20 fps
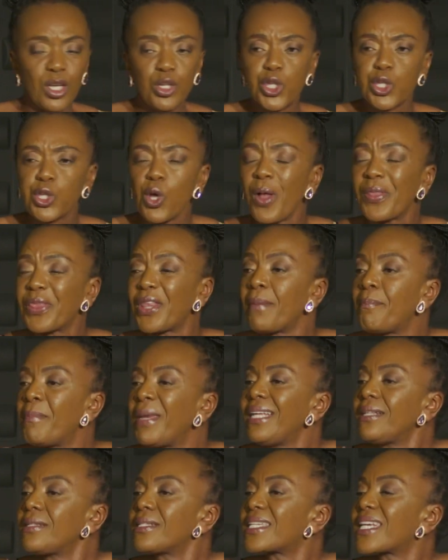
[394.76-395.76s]
So the
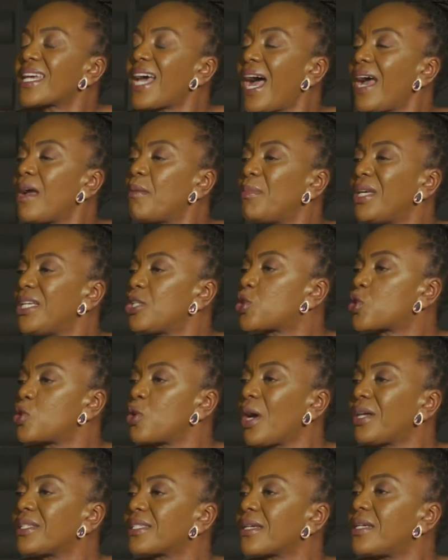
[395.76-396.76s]
meantime is
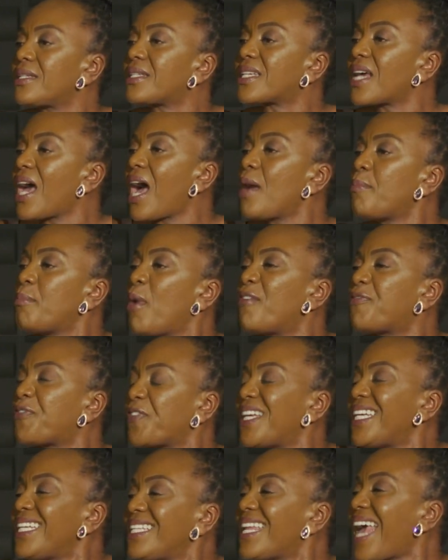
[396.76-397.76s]
not a time of
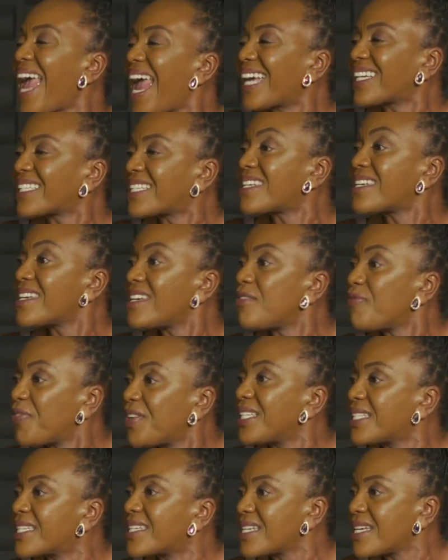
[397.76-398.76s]

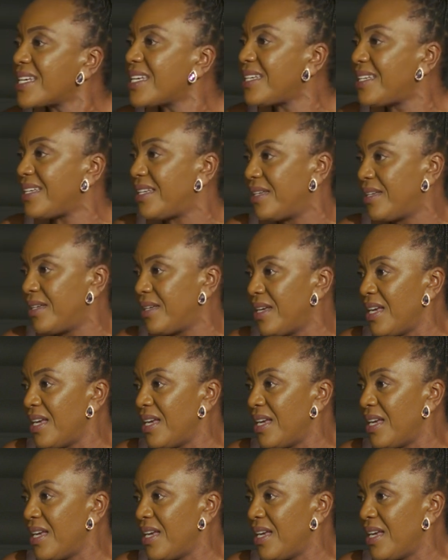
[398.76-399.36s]
inactivity.